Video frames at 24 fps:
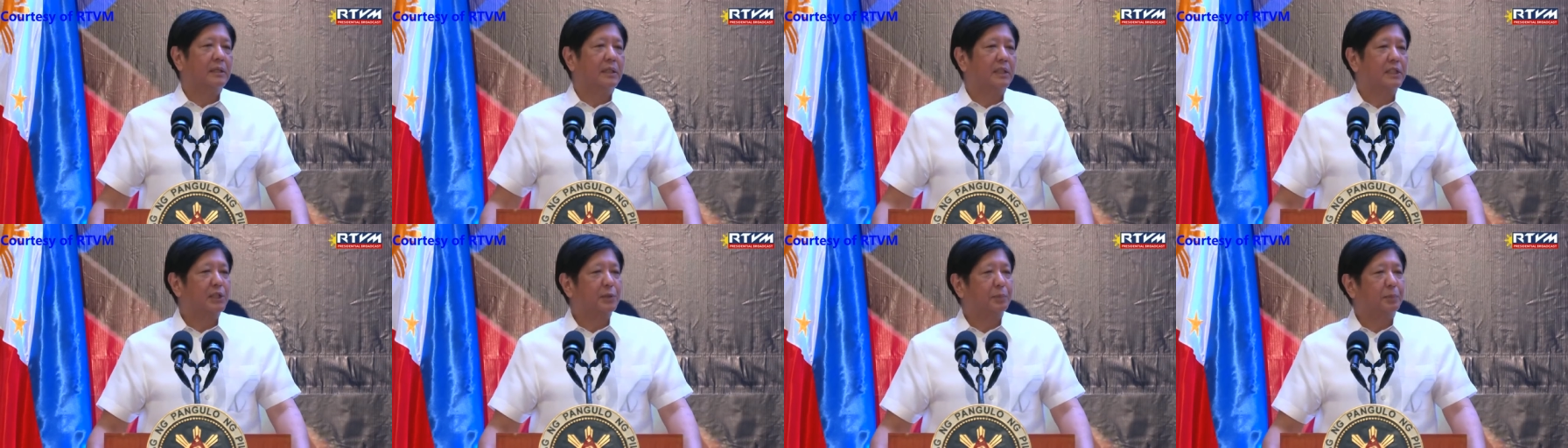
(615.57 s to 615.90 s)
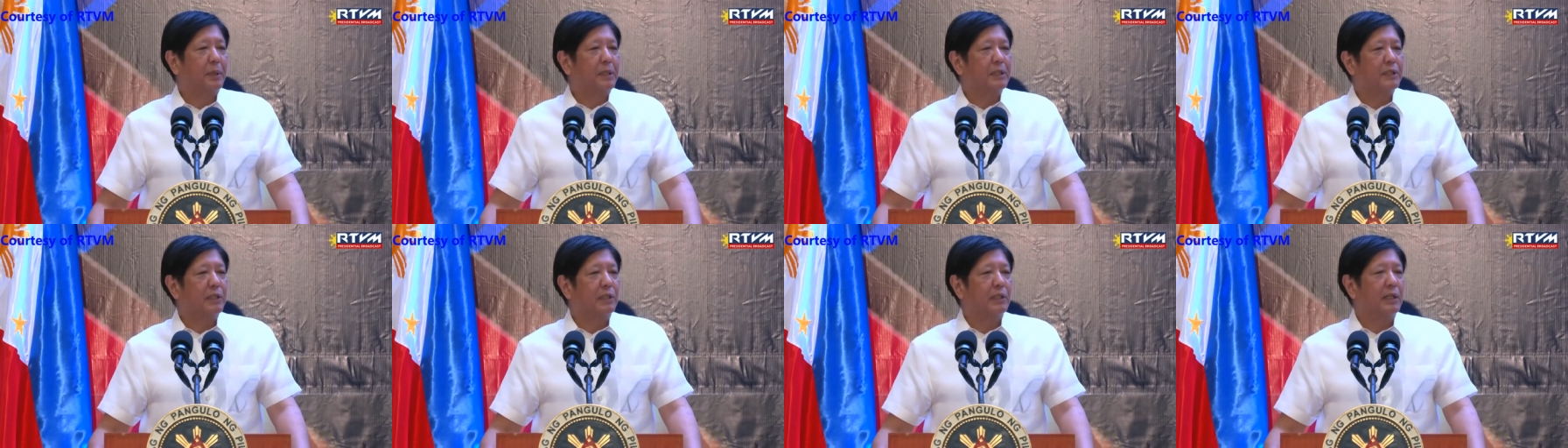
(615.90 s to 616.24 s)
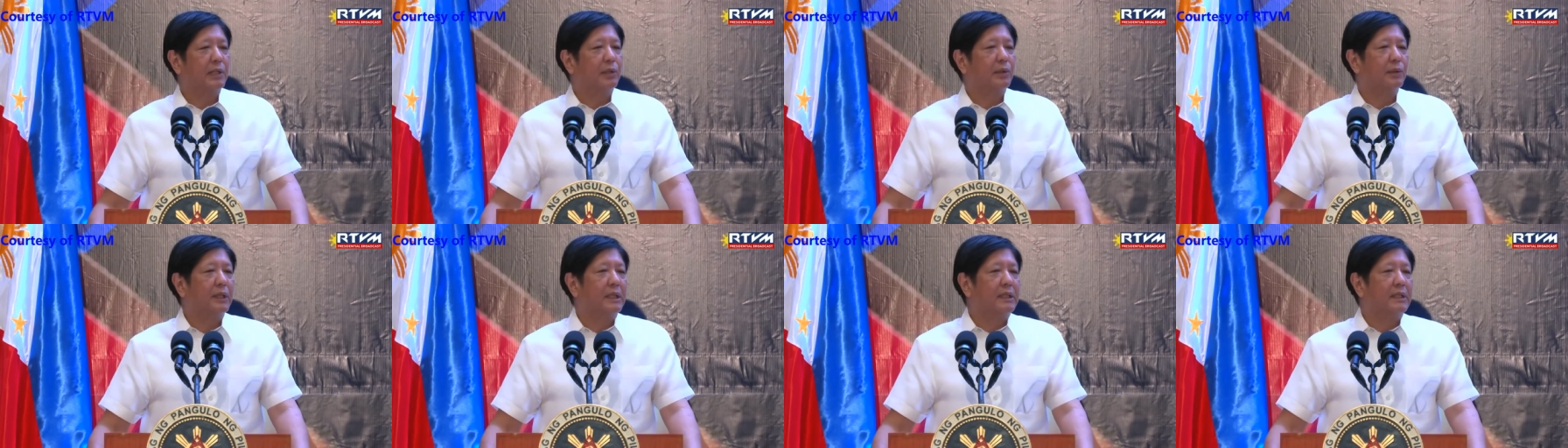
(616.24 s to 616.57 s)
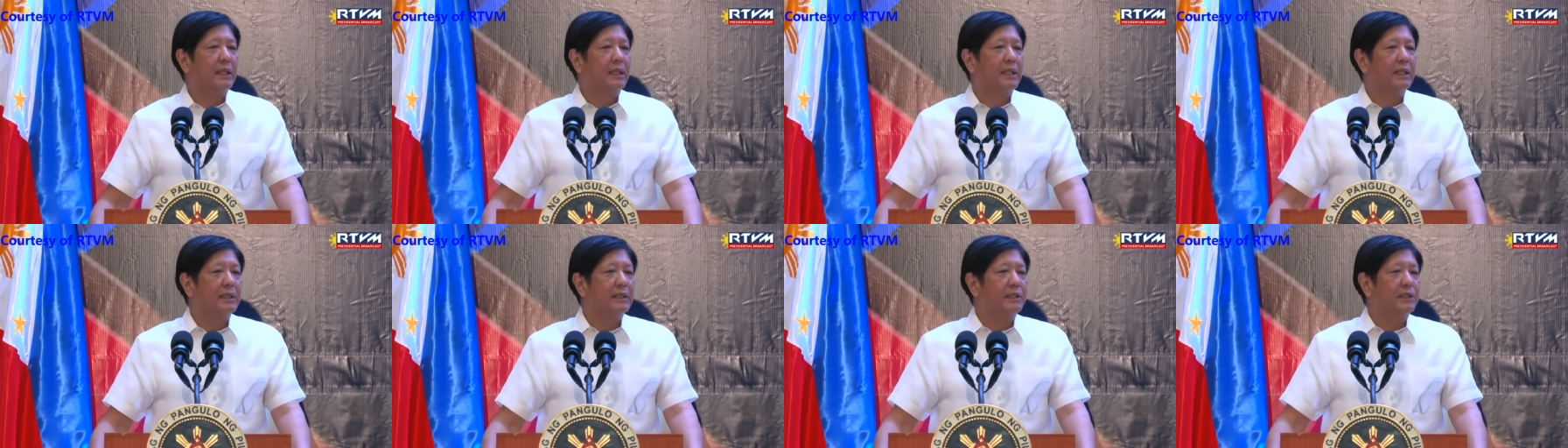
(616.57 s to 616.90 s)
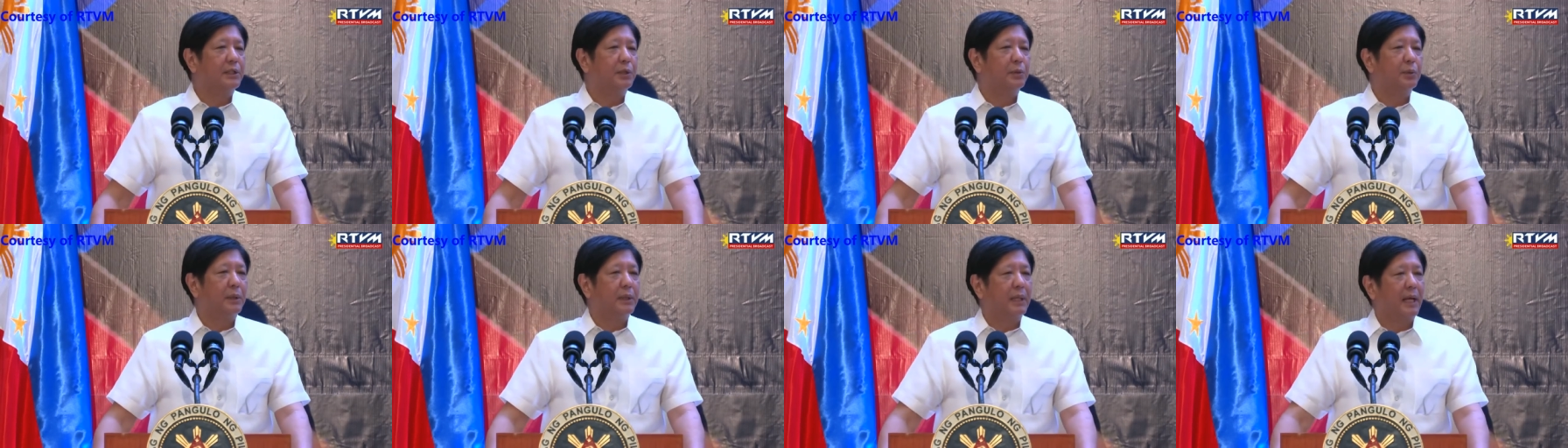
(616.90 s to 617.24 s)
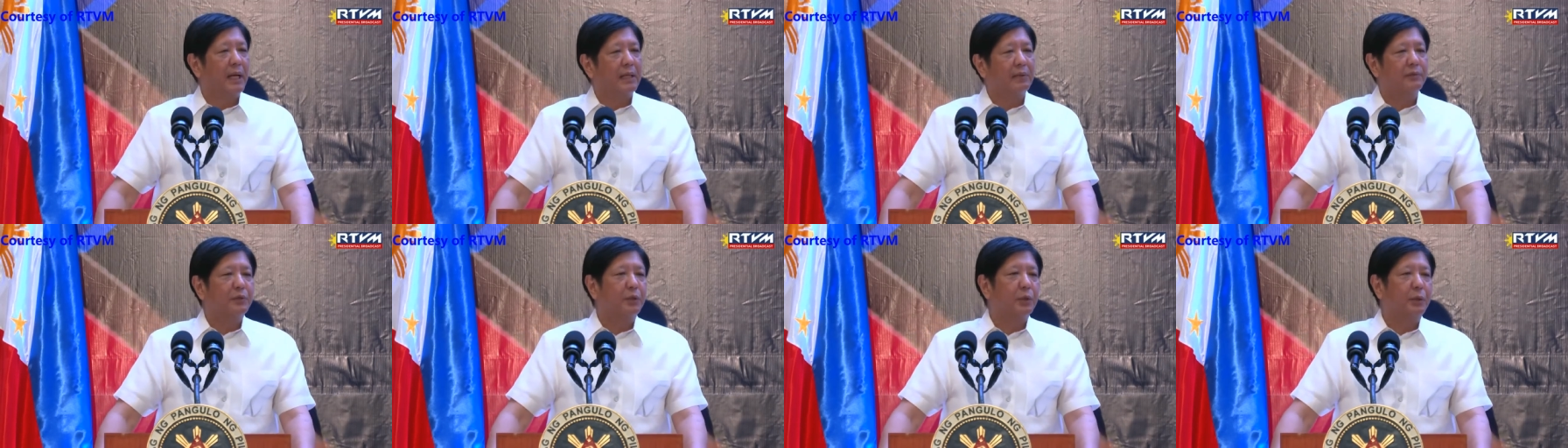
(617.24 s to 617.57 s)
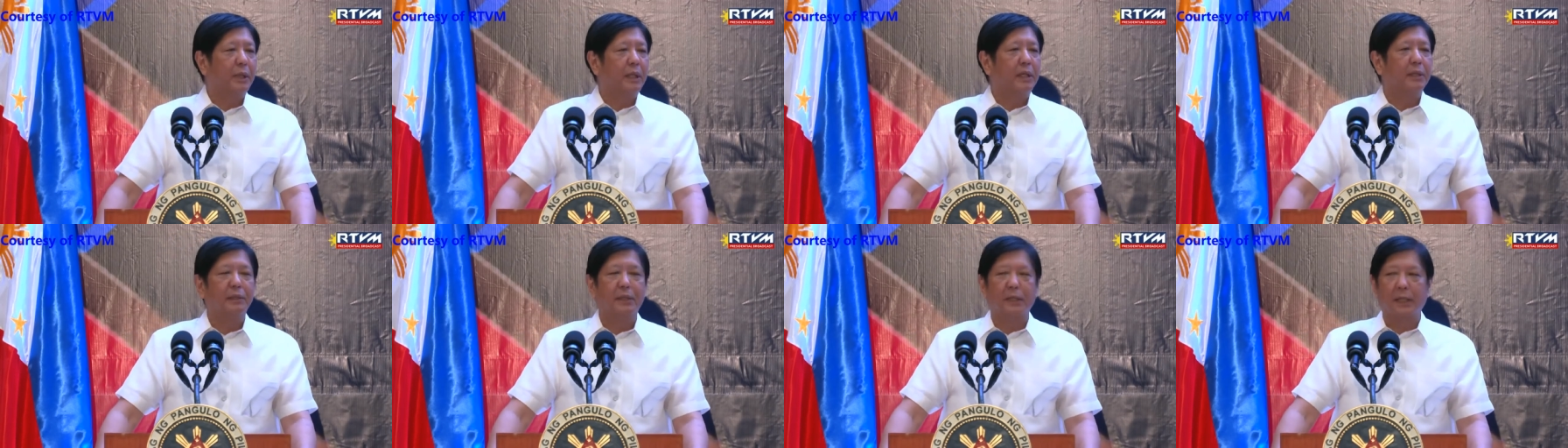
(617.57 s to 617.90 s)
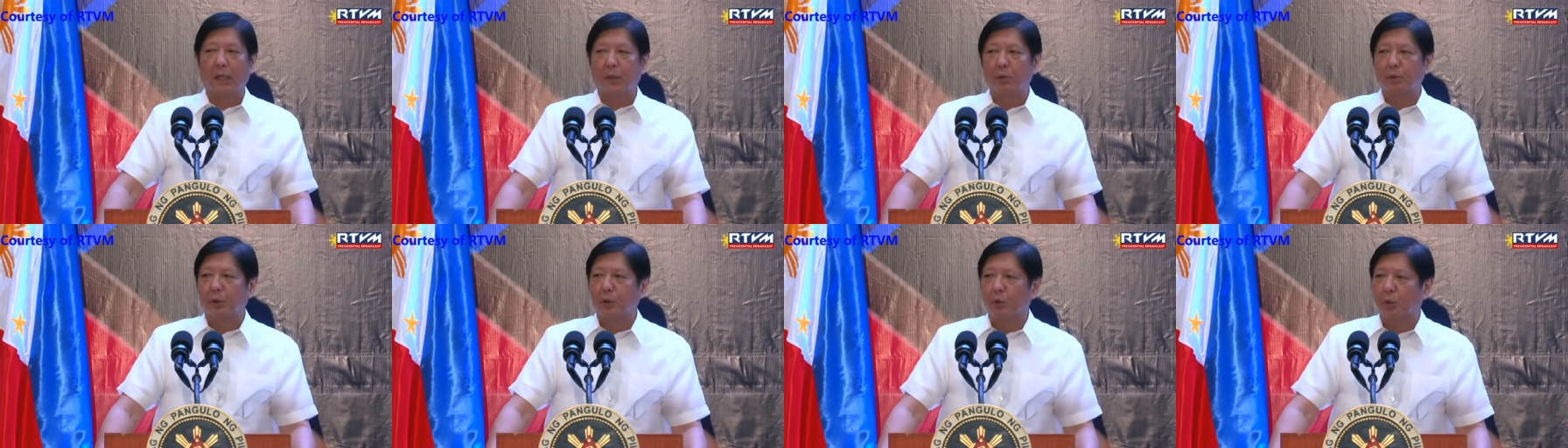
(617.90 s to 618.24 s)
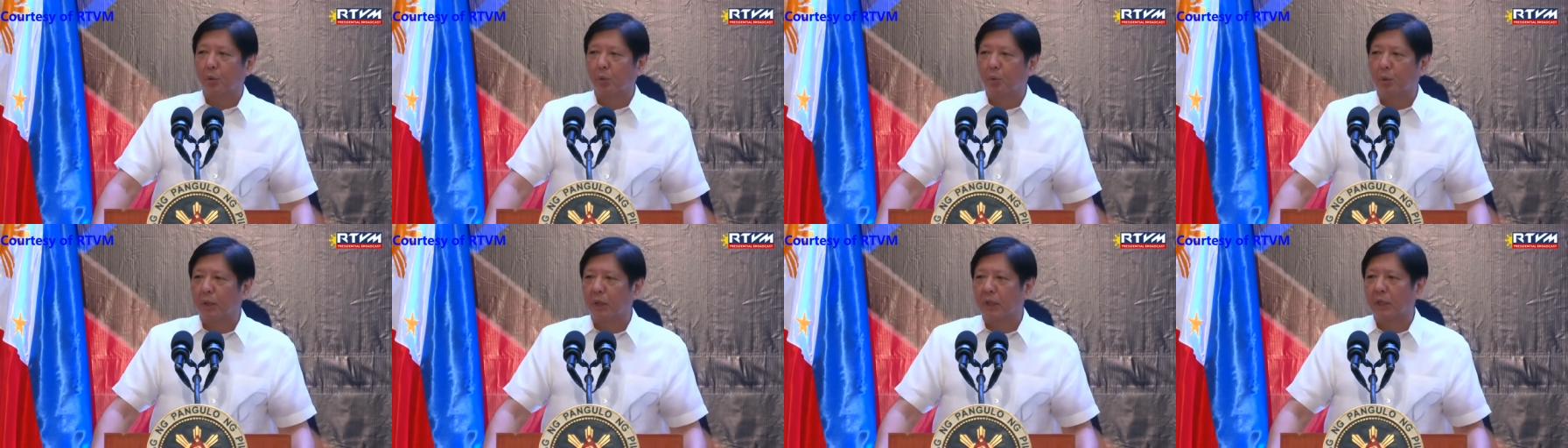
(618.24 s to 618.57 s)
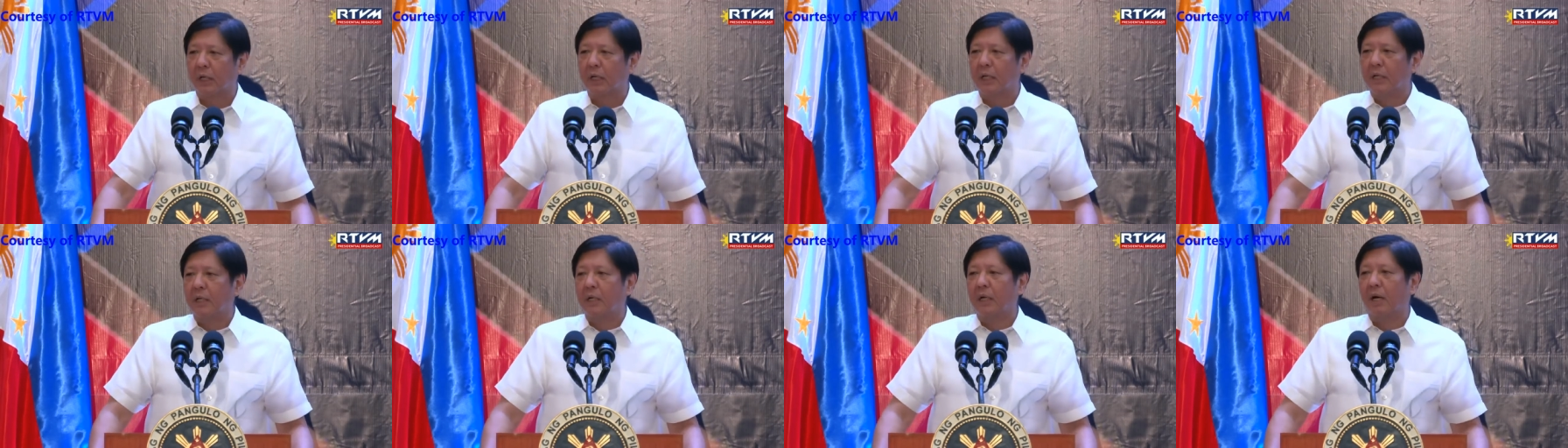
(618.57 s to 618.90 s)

especially on the days you will have to carry out your work